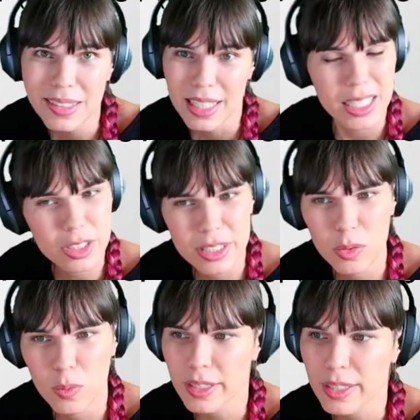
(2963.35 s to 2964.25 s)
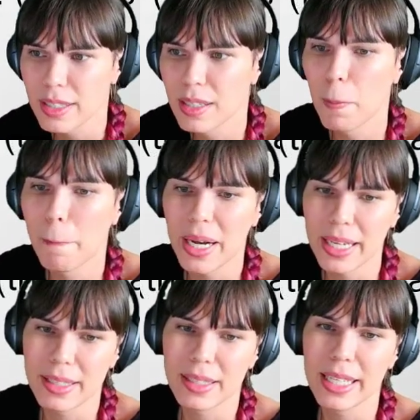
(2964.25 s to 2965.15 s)
It'll still work,
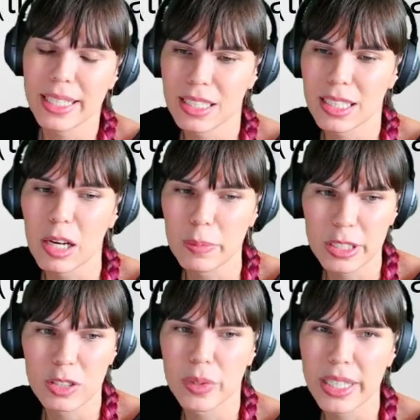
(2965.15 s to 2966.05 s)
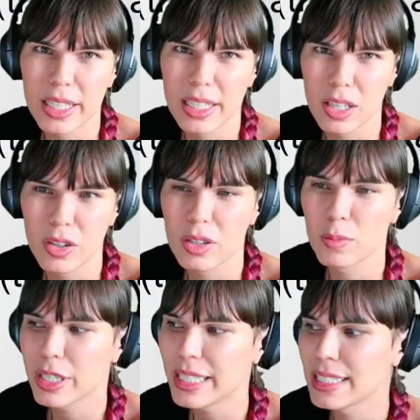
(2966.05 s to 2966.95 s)
but it just helps you to read the code
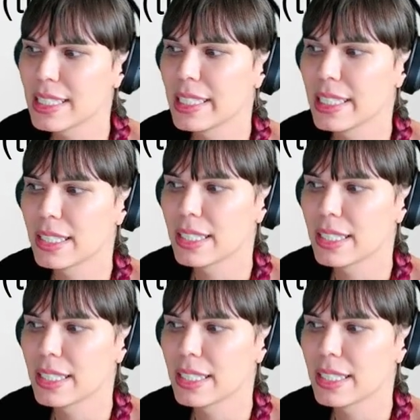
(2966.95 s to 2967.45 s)
more easily.